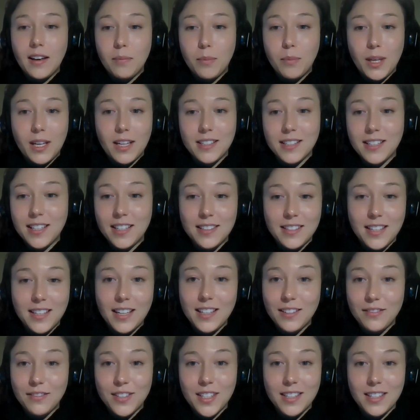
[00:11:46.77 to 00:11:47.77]
because an
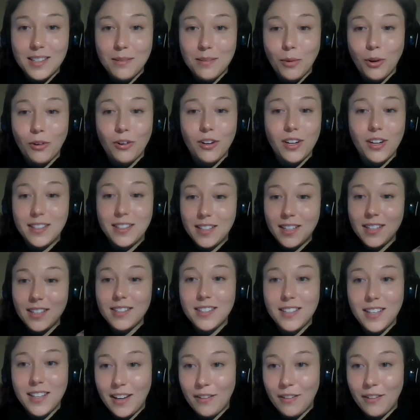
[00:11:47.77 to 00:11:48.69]
incentive system already exists.